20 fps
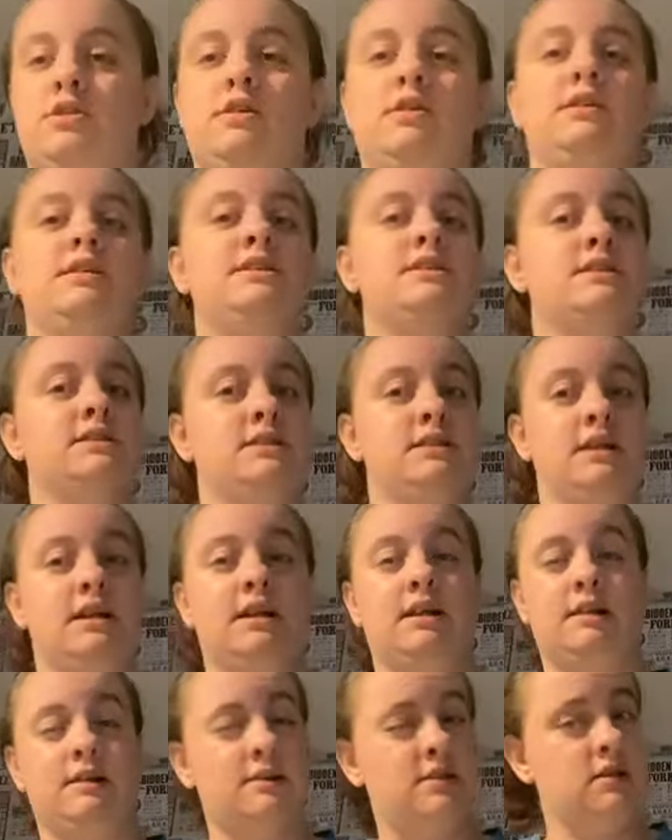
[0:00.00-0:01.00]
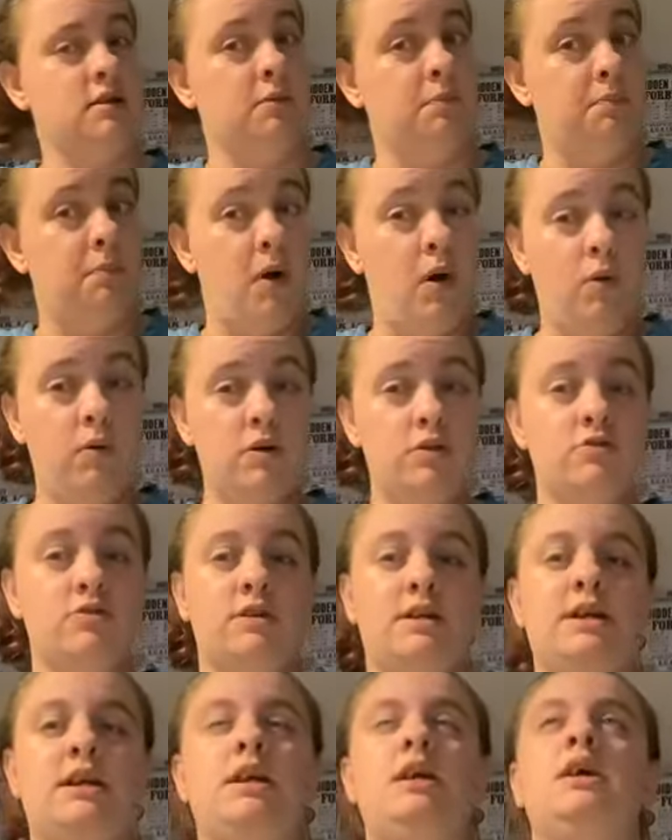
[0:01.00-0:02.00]
and this is in classical
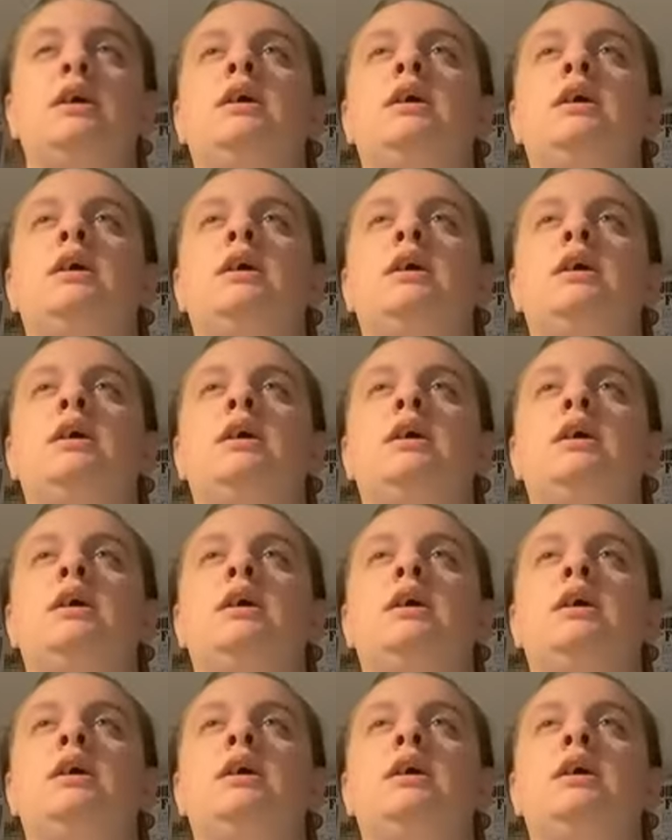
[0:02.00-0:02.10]
poetry,